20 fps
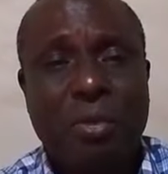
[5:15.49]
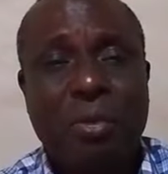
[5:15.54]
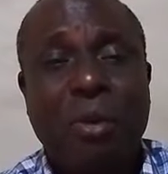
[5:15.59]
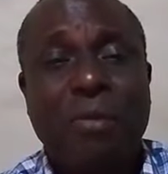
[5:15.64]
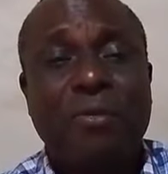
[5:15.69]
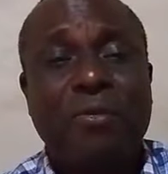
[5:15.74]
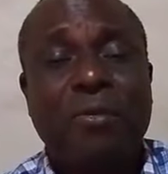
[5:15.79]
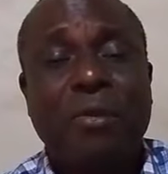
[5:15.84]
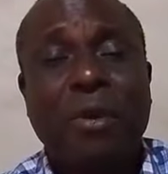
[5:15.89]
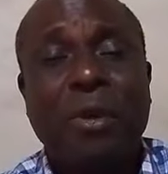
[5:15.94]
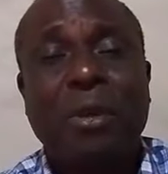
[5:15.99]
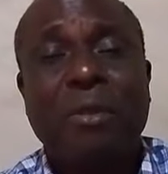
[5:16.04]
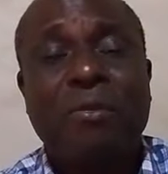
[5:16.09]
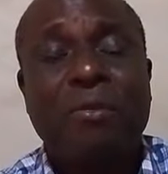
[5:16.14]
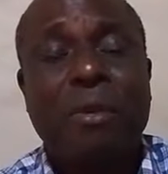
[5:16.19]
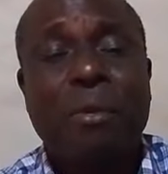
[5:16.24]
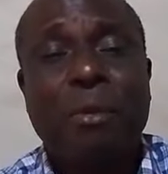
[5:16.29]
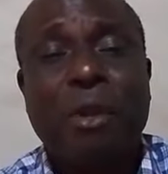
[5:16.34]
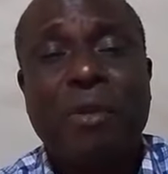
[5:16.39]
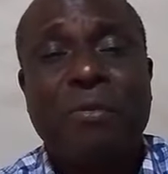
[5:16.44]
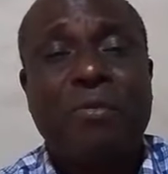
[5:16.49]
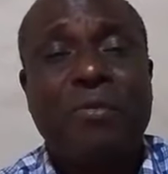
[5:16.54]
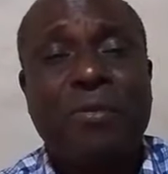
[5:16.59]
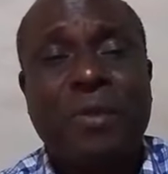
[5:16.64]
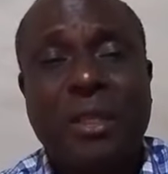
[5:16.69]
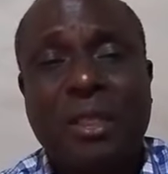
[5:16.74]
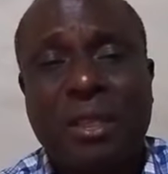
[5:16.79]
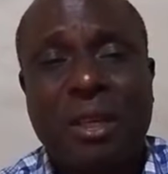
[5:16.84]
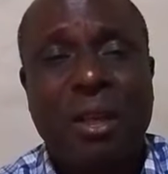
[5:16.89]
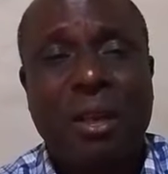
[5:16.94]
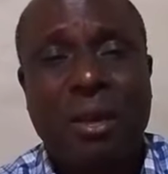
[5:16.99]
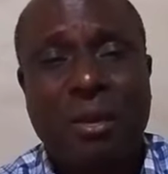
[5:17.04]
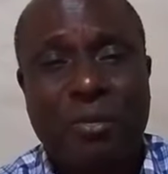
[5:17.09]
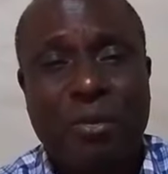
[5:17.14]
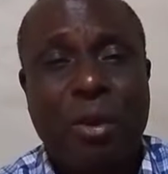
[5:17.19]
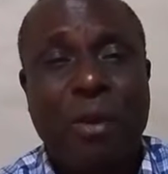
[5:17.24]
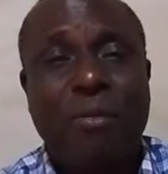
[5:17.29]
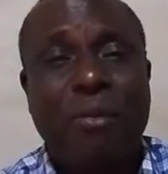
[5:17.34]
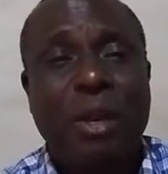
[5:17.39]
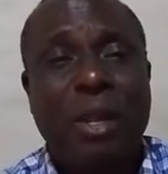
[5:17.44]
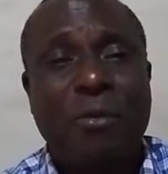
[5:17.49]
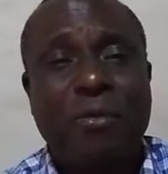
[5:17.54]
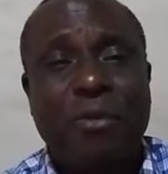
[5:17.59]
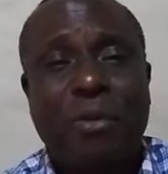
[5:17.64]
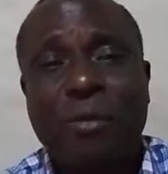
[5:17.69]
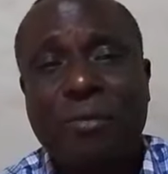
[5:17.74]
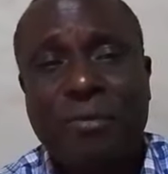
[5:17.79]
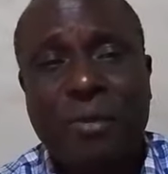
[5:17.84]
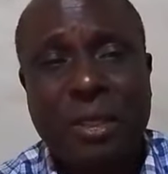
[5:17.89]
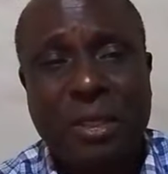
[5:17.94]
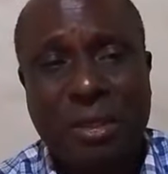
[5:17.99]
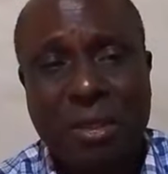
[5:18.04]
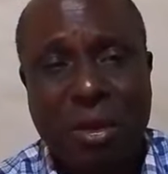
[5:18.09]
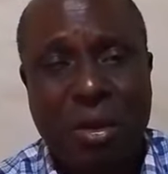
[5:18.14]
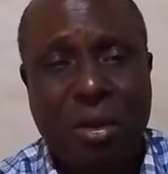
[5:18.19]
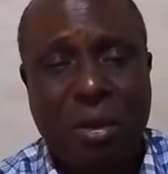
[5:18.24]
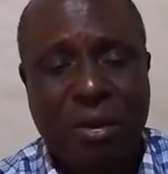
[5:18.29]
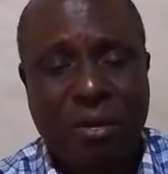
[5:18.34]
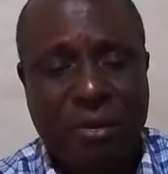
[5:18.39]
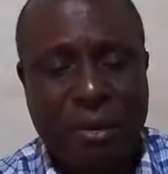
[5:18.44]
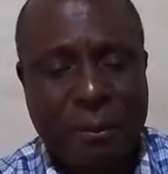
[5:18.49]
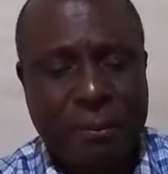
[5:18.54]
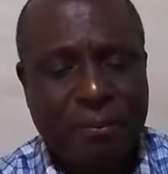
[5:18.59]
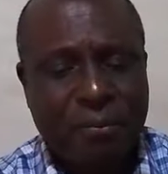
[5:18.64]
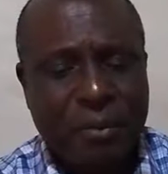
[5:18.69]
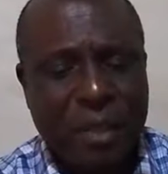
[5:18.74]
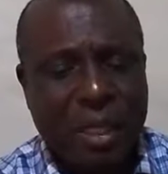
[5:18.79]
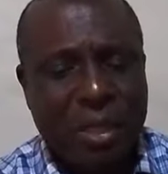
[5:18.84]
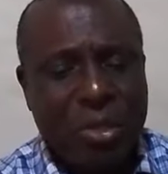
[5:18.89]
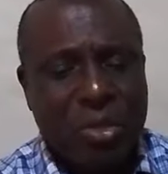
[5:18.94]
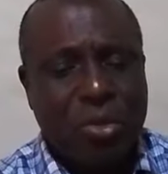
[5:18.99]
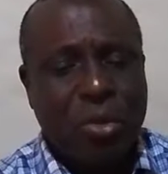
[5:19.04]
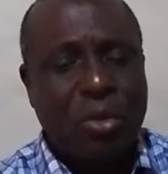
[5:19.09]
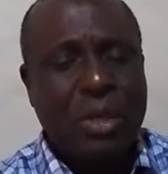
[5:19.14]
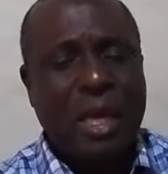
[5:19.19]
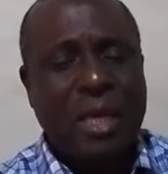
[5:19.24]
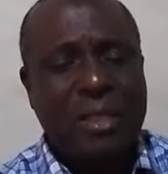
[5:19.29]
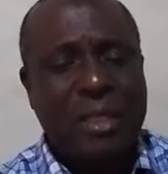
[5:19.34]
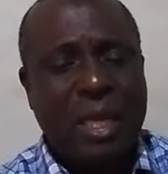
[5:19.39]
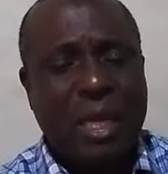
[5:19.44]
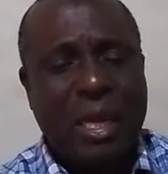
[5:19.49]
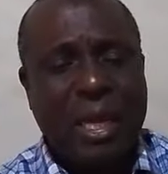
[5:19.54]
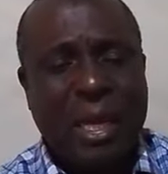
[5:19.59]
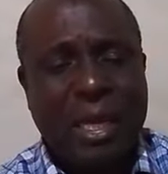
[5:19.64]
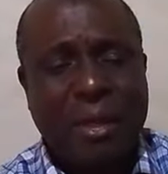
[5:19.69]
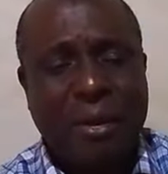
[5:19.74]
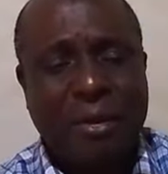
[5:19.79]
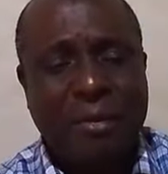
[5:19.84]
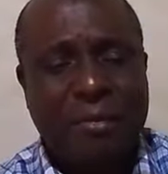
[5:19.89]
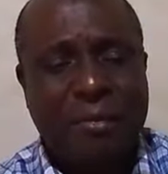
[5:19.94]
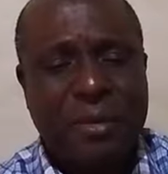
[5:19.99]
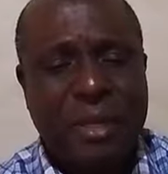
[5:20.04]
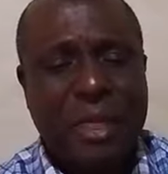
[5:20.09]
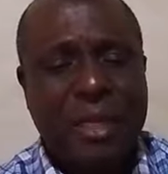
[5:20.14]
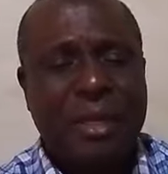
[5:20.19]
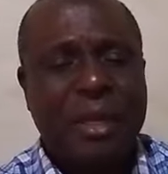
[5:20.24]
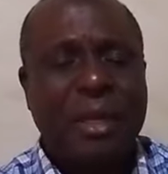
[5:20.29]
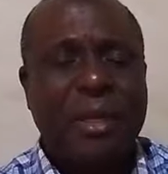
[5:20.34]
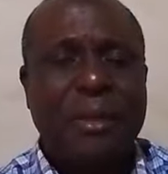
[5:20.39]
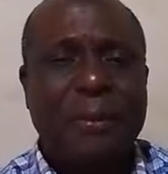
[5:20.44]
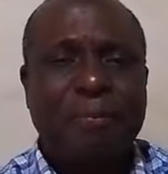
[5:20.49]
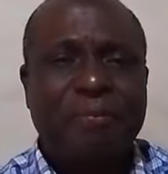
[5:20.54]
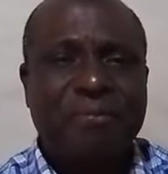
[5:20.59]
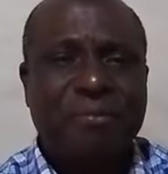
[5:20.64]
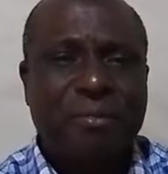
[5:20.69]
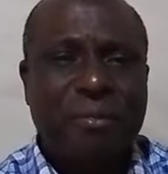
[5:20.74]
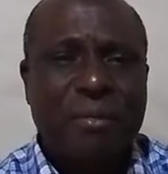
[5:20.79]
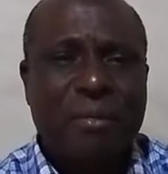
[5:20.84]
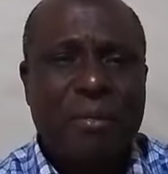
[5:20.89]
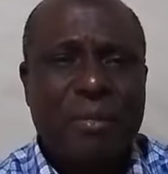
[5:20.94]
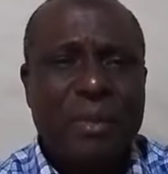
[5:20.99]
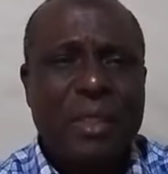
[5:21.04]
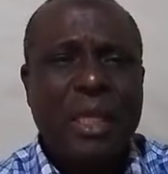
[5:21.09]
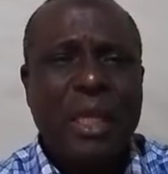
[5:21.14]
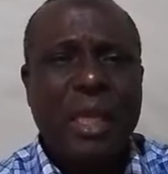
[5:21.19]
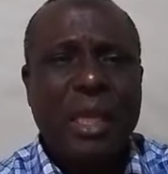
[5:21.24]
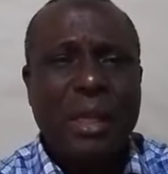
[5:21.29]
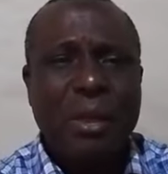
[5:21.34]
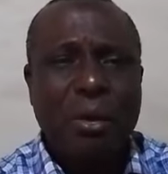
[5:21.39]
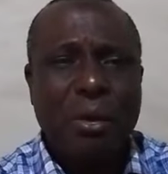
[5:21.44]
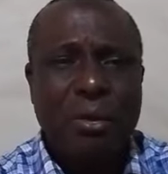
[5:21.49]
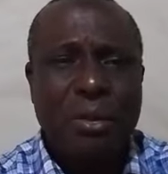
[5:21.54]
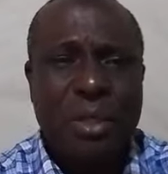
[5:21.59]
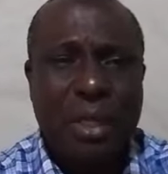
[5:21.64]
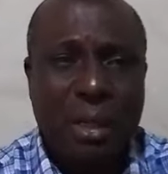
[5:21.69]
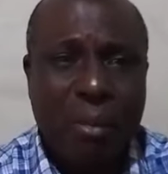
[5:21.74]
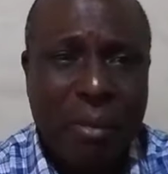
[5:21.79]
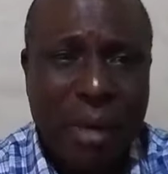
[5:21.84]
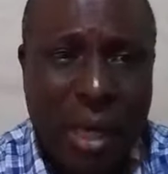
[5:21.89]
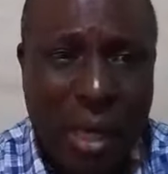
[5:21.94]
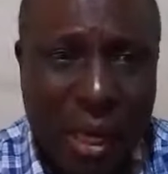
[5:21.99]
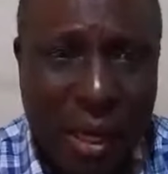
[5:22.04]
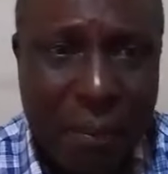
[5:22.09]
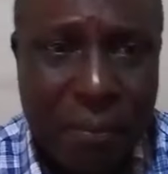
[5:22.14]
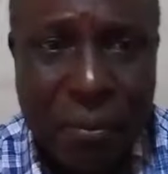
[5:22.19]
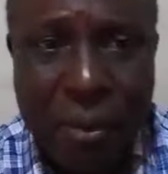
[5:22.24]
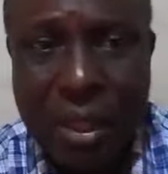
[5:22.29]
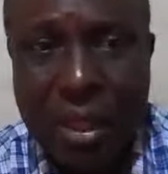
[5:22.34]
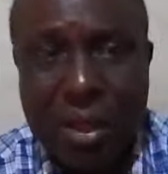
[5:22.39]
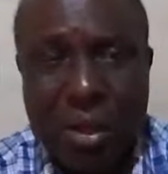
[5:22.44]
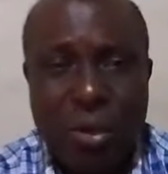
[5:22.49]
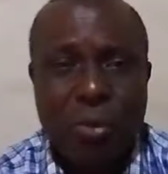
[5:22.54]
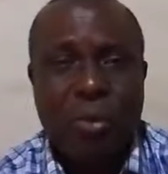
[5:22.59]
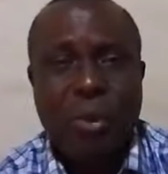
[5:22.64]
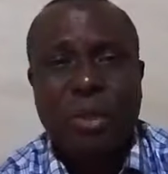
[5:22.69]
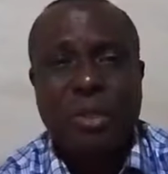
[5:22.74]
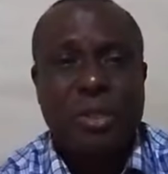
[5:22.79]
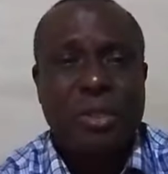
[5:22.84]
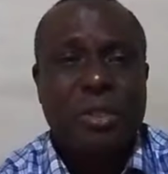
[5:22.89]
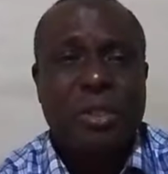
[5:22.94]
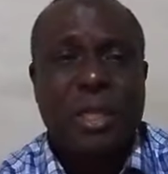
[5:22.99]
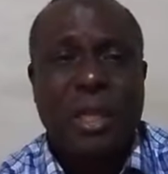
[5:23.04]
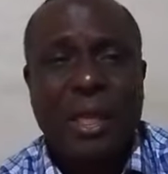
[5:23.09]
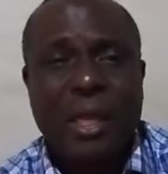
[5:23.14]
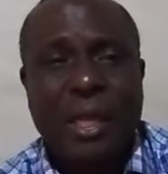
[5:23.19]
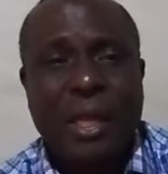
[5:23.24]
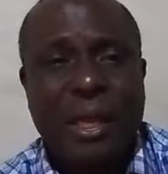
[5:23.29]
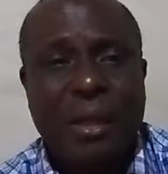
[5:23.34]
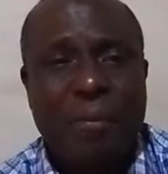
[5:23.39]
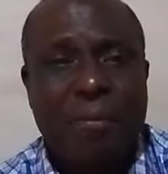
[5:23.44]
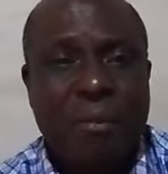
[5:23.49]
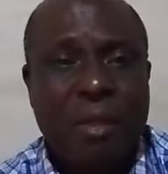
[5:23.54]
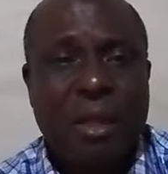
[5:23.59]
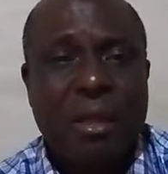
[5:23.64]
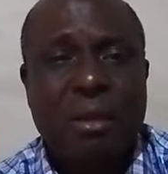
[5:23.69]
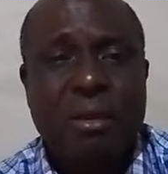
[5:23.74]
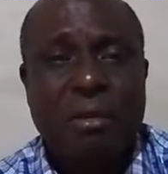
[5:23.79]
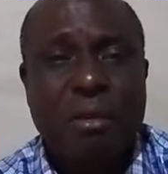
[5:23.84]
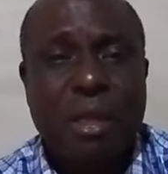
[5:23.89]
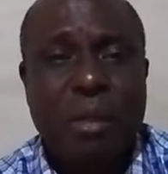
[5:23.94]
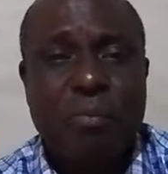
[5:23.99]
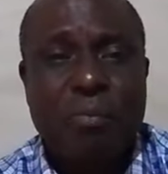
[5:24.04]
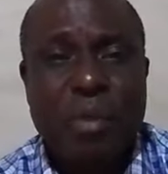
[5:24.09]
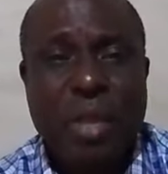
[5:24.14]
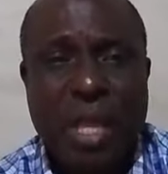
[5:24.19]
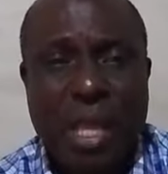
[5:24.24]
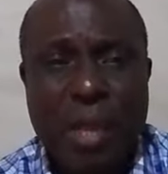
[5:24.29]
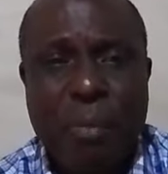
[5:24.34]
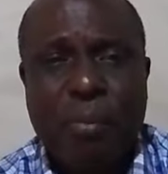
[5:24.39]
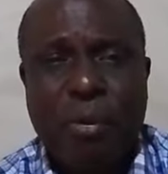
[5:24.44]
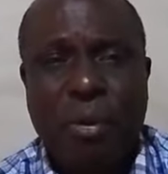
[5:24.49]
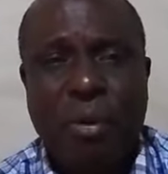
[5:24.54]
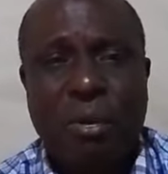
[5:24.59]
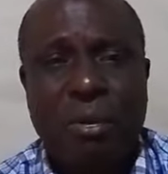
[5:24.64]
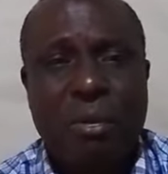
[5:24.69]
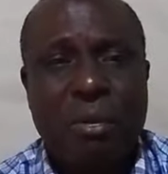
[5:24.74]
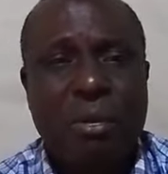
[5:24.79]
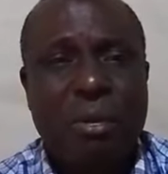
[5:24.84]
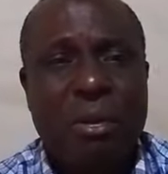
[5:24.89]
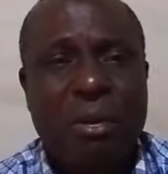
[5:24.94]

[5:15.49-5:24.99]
You have fallen from your first love. You have left your first love. So that's the kind of thing that, you know, Jeremiah was telling the people.